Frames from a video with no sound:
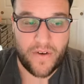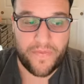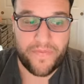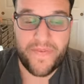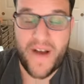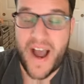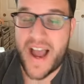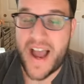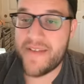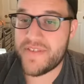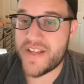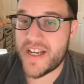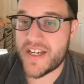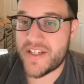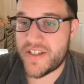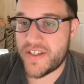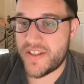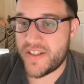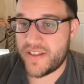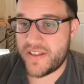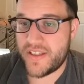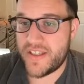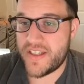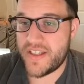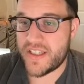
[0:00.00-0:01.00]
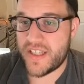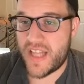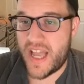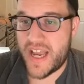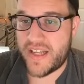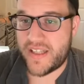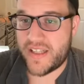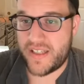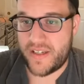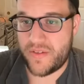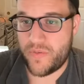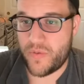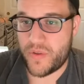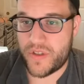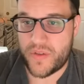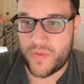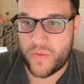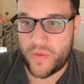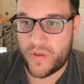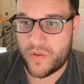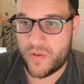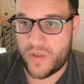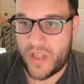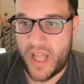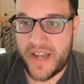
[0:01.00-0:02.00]
five's actually the least likely. So
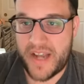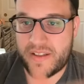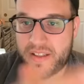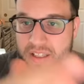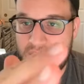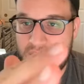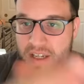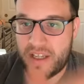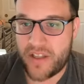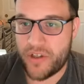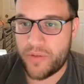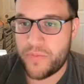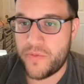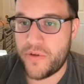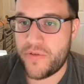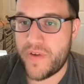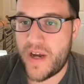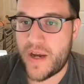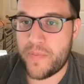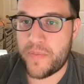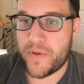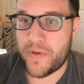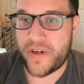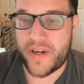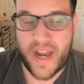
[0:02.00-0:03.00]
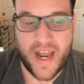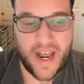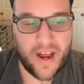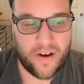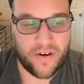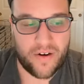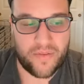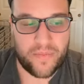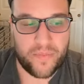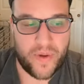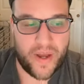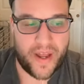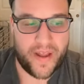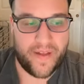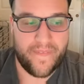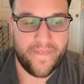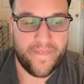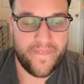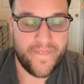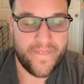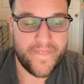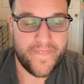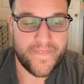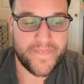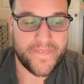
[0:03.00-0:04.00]
we're likely to either move up or down. But
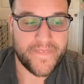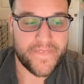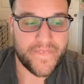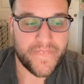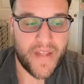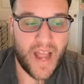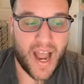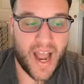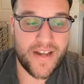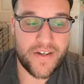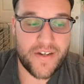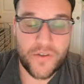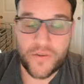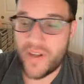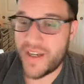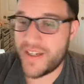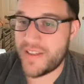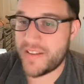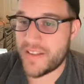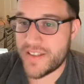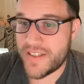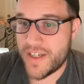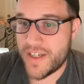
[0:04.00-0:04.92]
I do like the